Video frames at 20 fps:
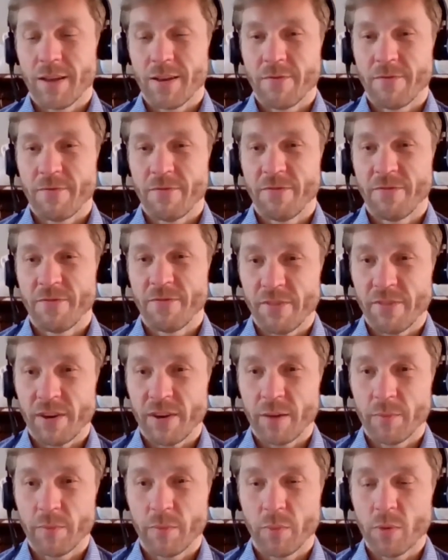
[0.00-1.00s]
very, very
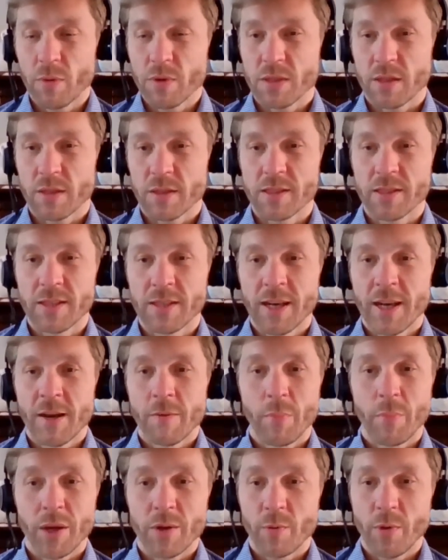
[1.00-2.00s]
important,
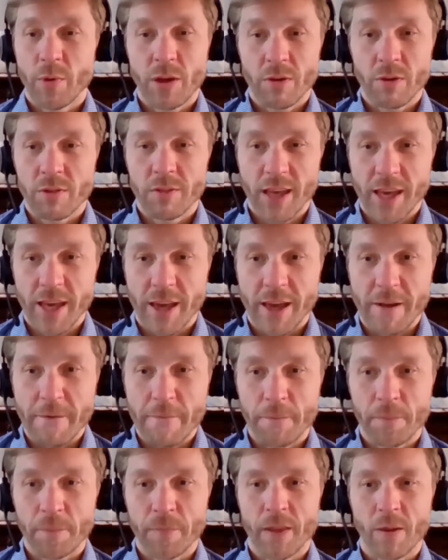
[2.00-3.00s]
but we are not there.
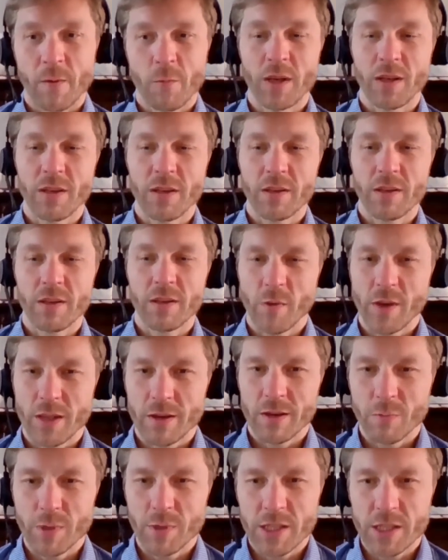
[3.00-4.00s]
We
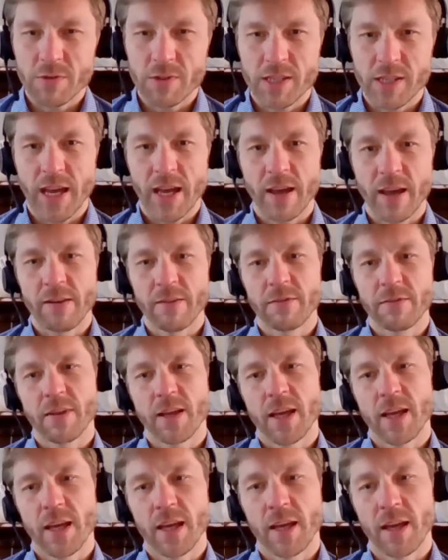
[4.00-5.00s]
don't have
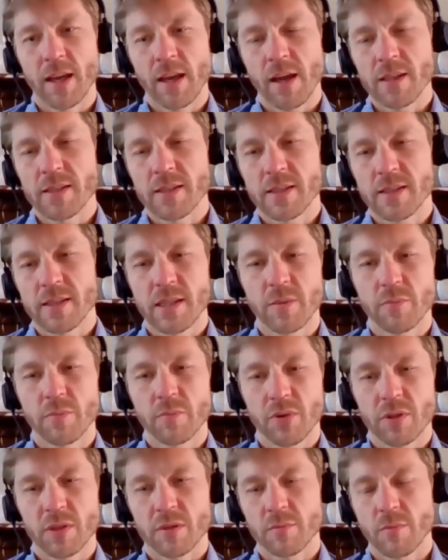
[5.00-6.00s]
a ICT
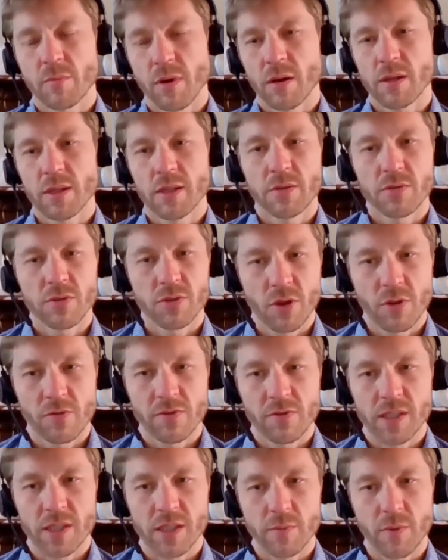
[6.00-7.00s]
product market or
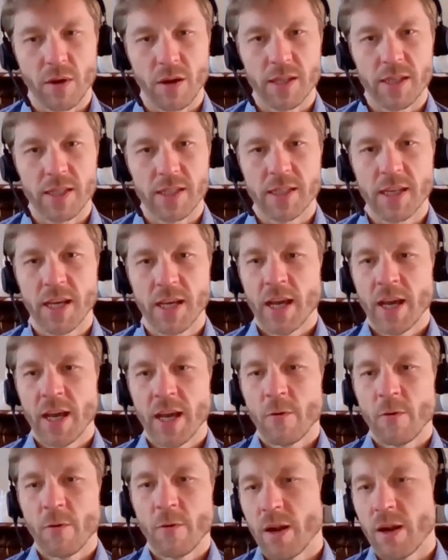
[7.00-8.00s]
services market
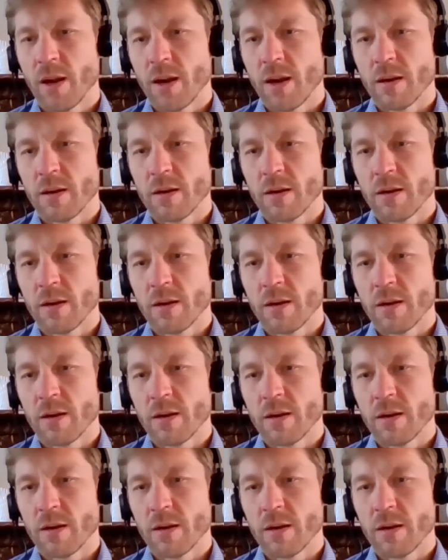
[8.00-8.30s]
where